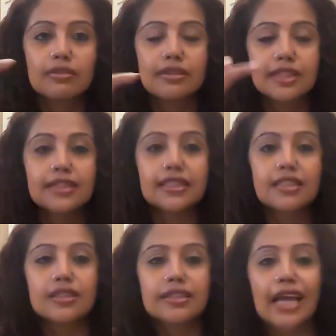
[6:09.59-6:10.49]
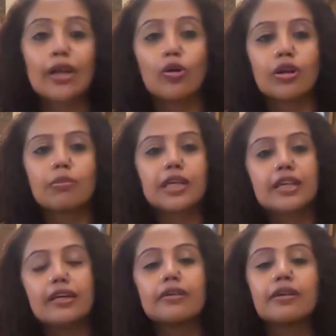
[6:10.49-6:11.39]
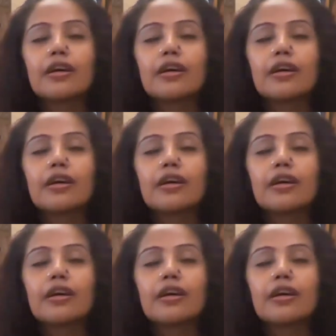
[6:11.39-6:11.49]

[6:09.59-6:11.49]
this is cannot be it.